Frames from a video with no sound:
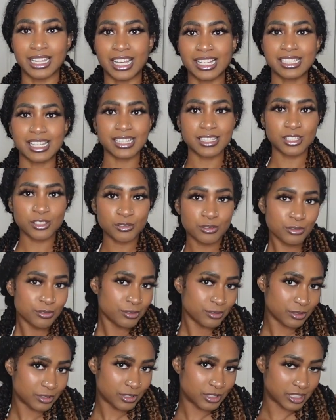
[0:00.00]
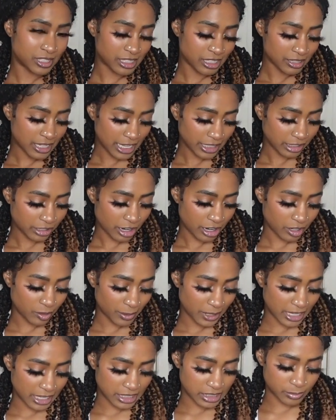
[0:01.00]
I guess I still like the cargo
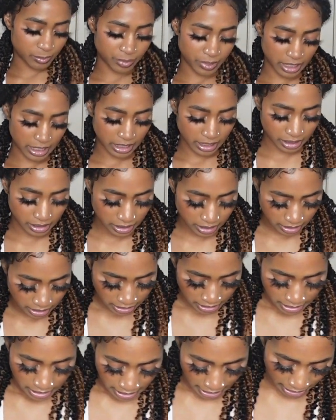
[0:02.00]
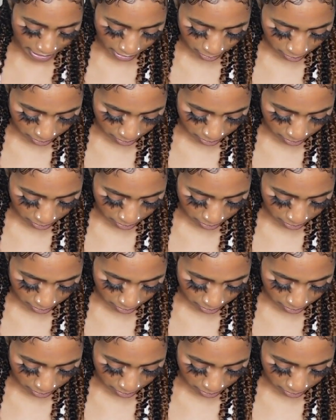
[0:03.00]
pants, but I